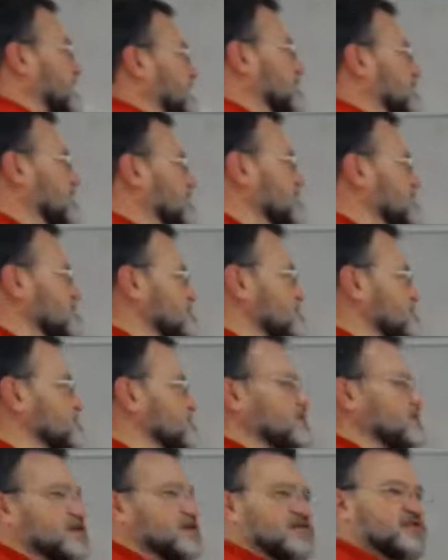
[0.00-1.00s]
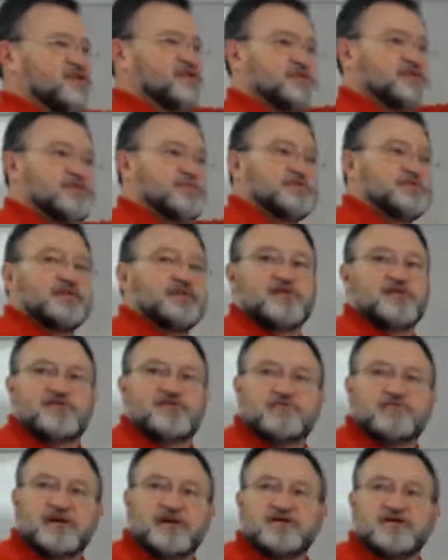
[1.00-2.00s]
again, we submerge this and it's completely
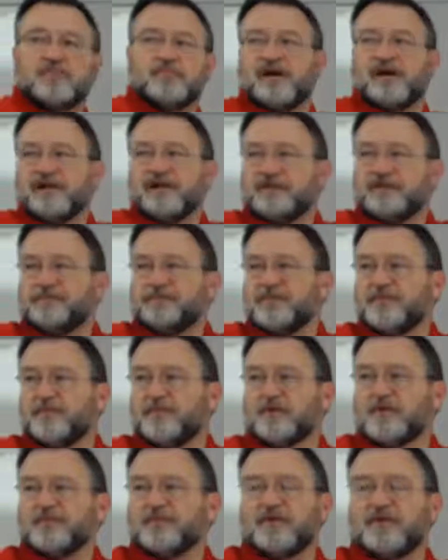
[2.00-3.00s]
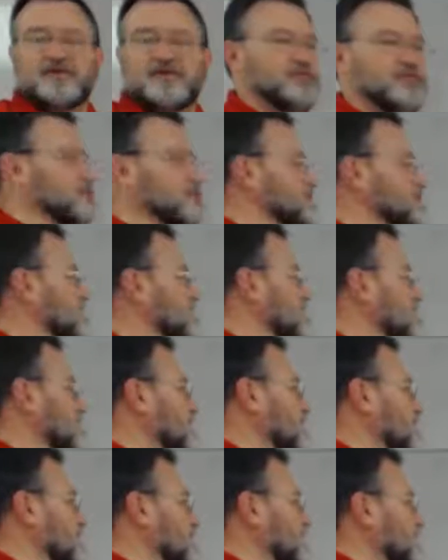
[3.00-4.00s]
surrounded by water molecules.
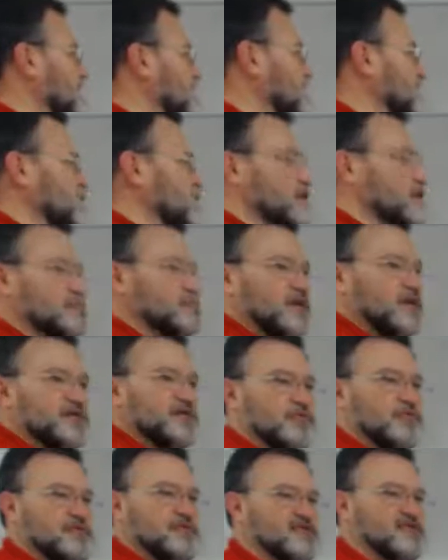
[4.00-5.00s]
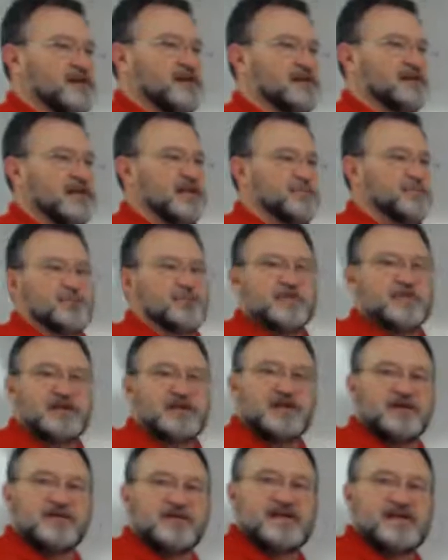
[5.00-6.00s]
Think of the water molecules as acting like
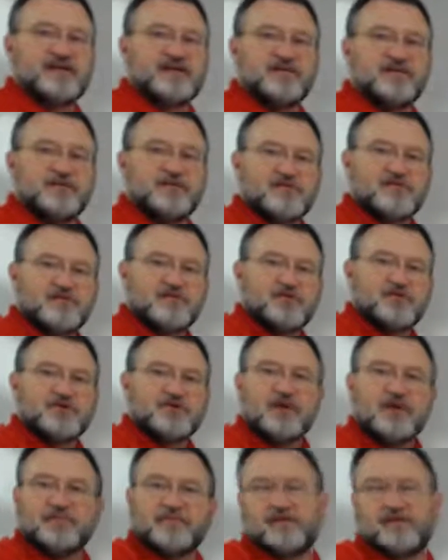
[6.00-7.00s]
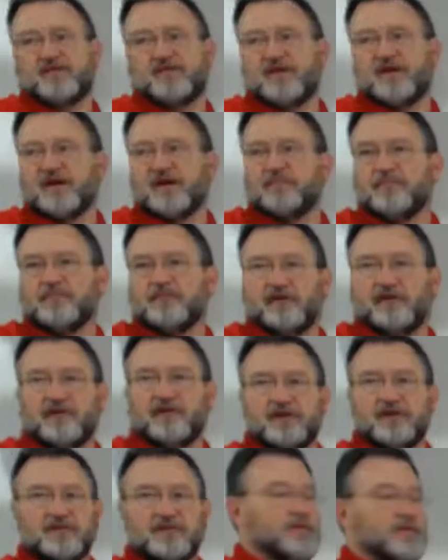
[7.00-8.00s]
piranha. They get in there and start chopping everything up,
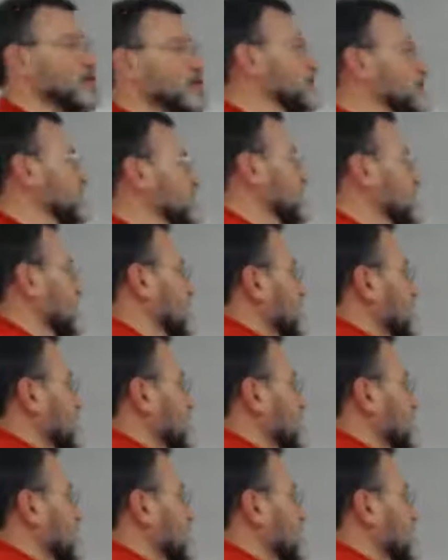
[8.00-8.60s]
tearing it apart.